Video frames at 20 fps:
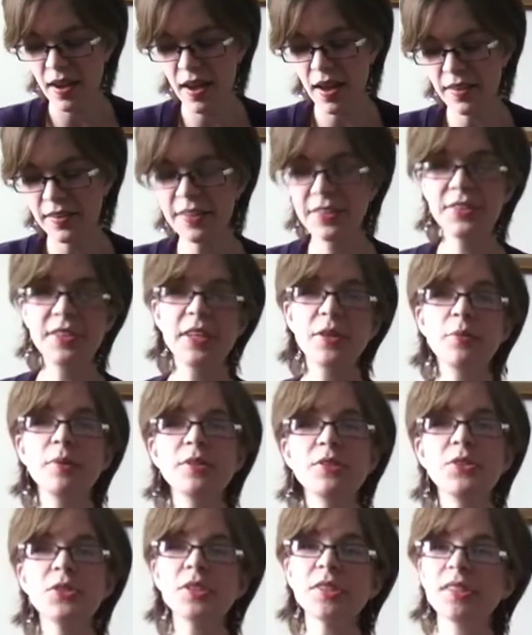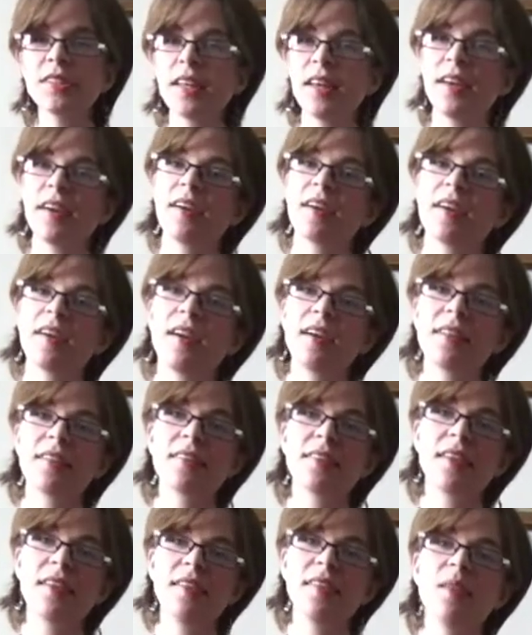And it, it was just like,
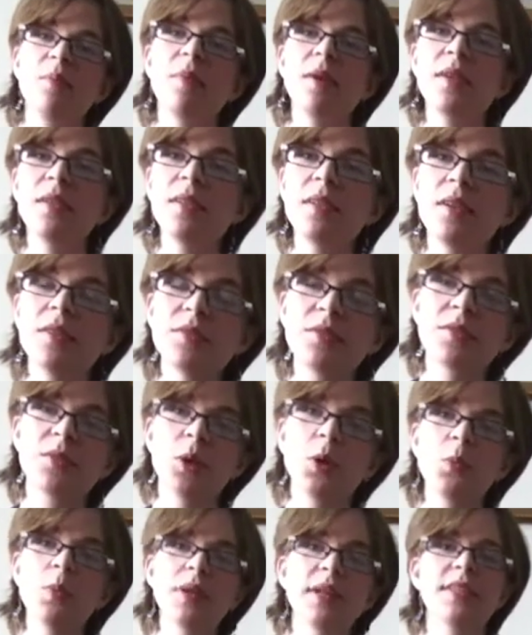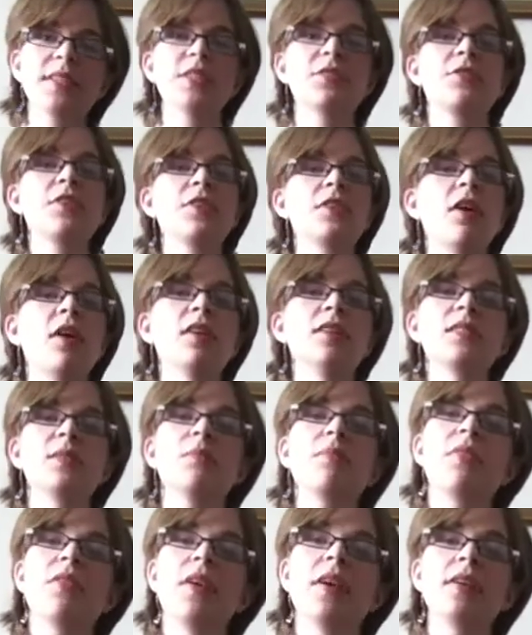it's in the middle of so many different
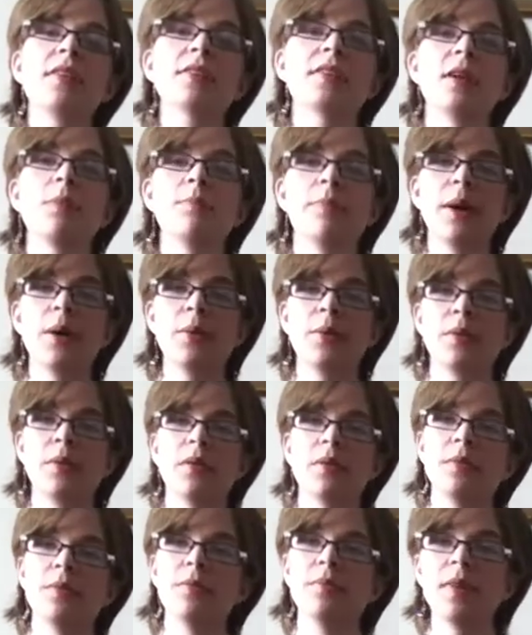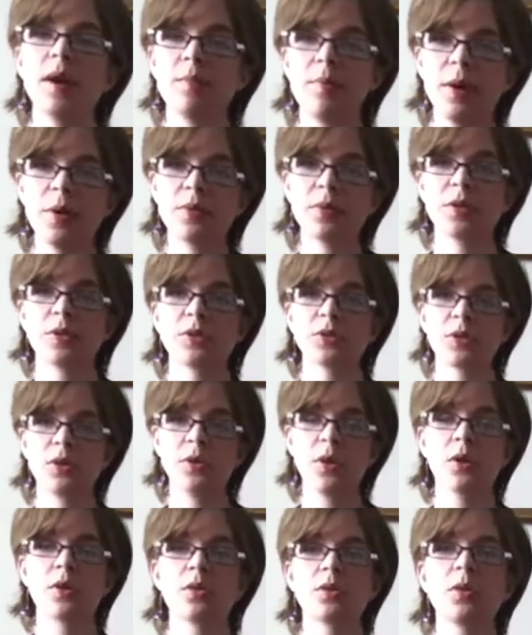awesome things about the, about the
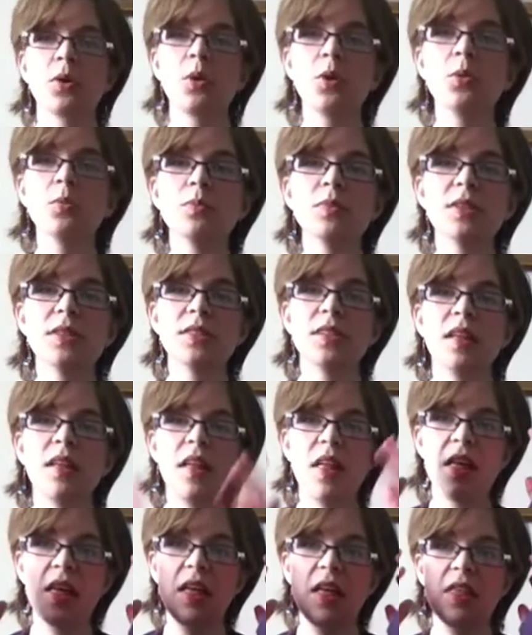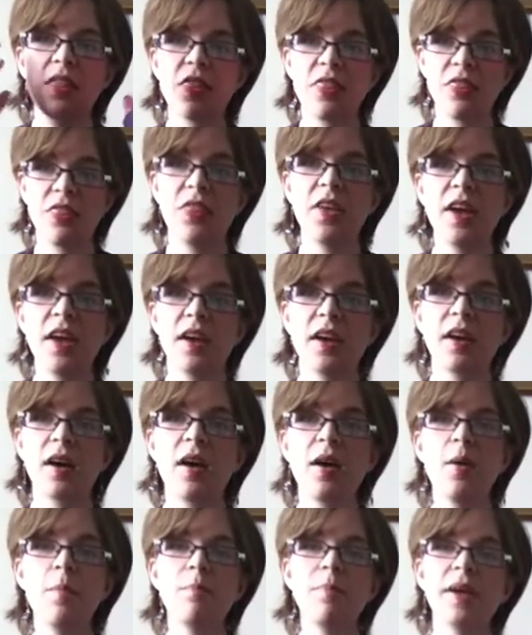Sherlock Holmes thing
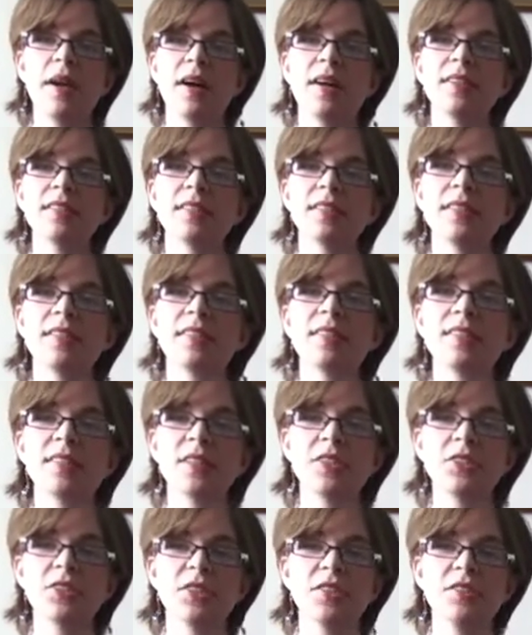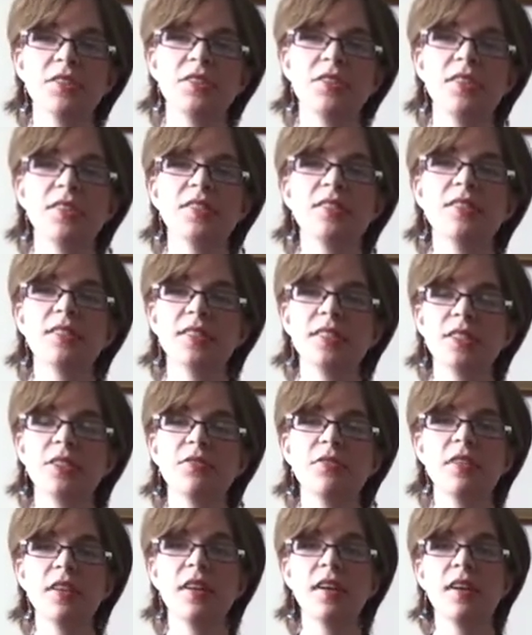because it's such a
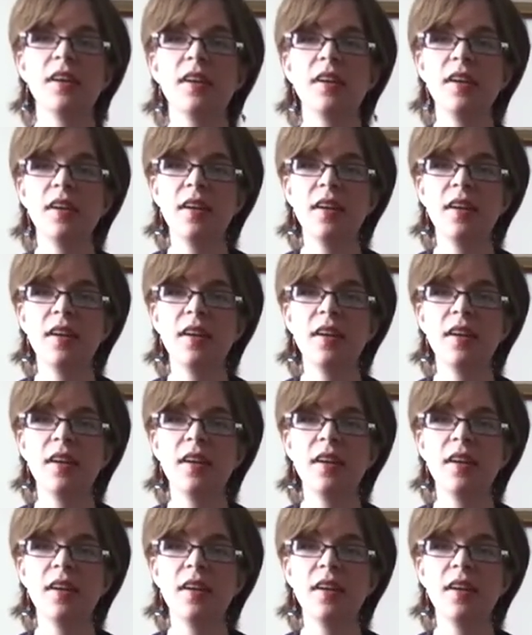distinctively